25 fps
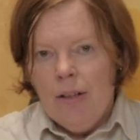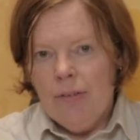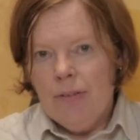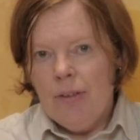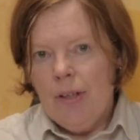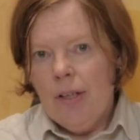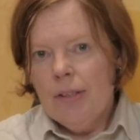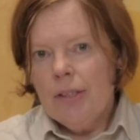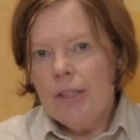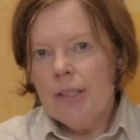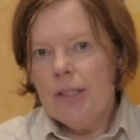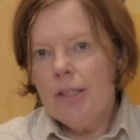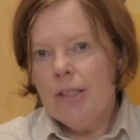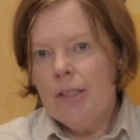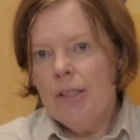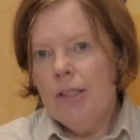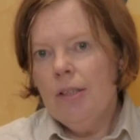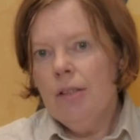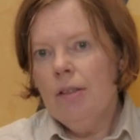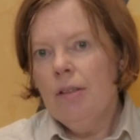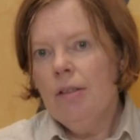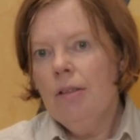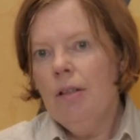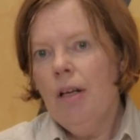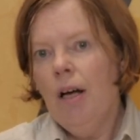there's
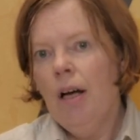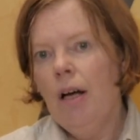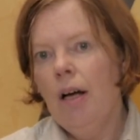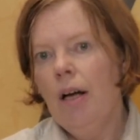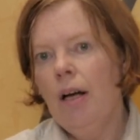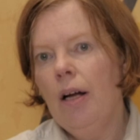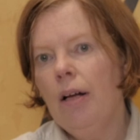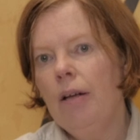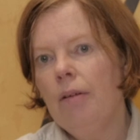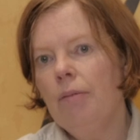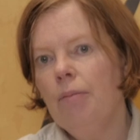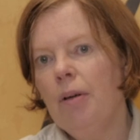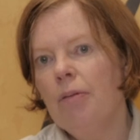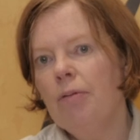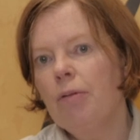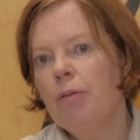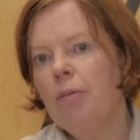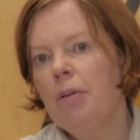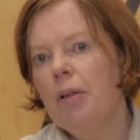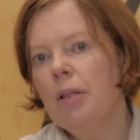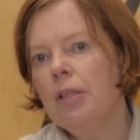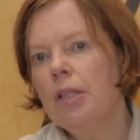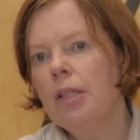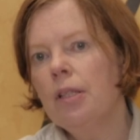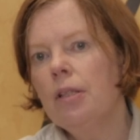still,
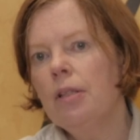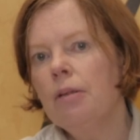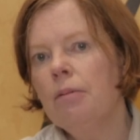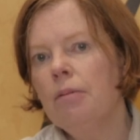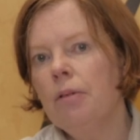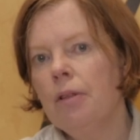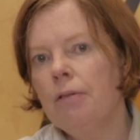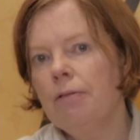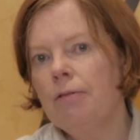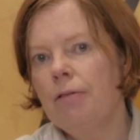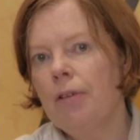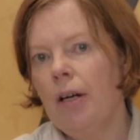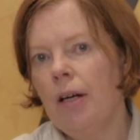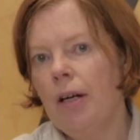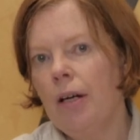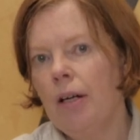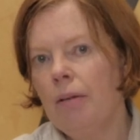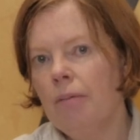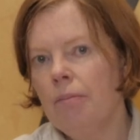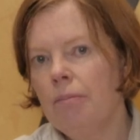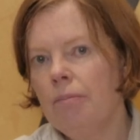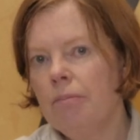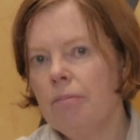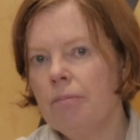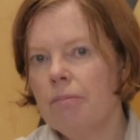we're dealing with,
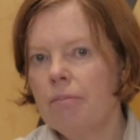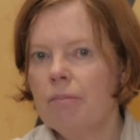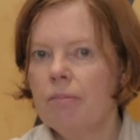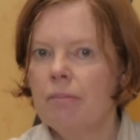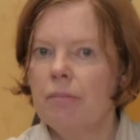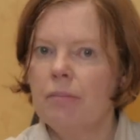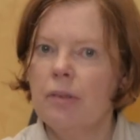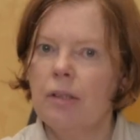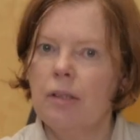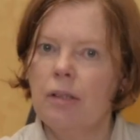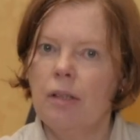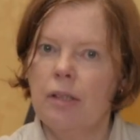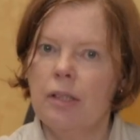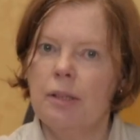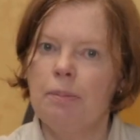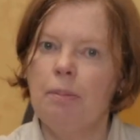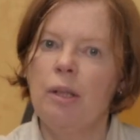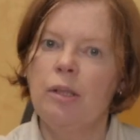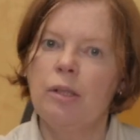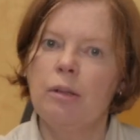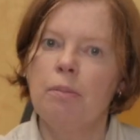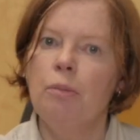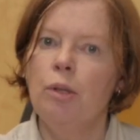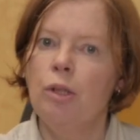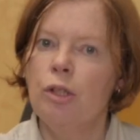I
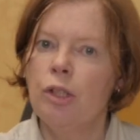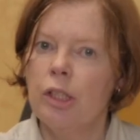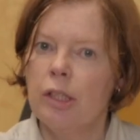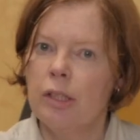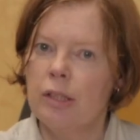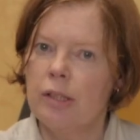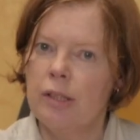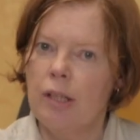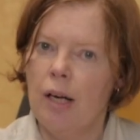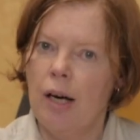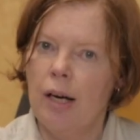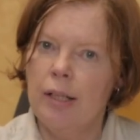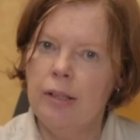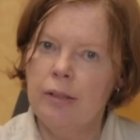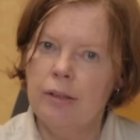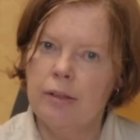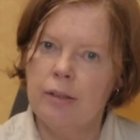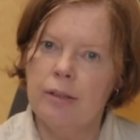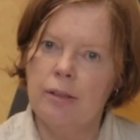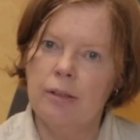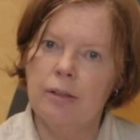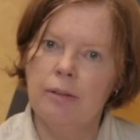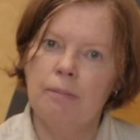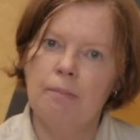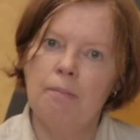suppose, emerging
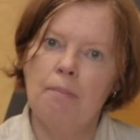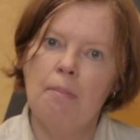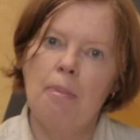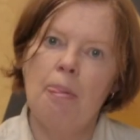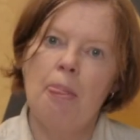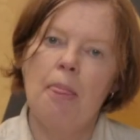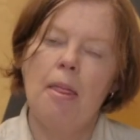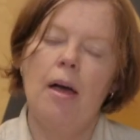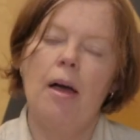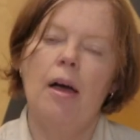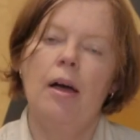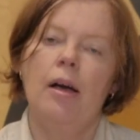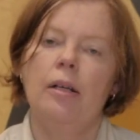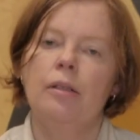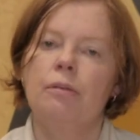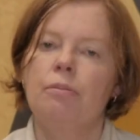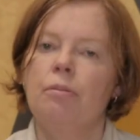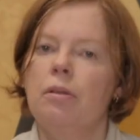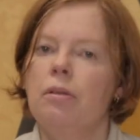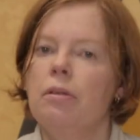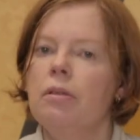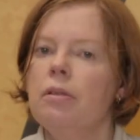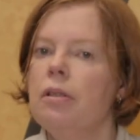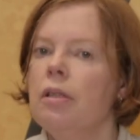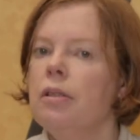science, and
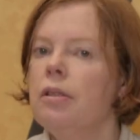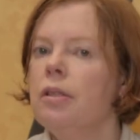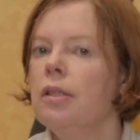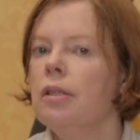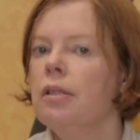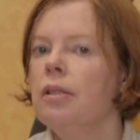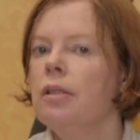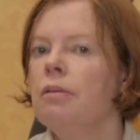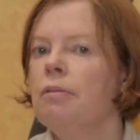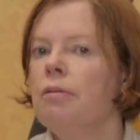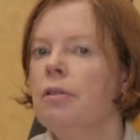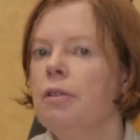we're also dealing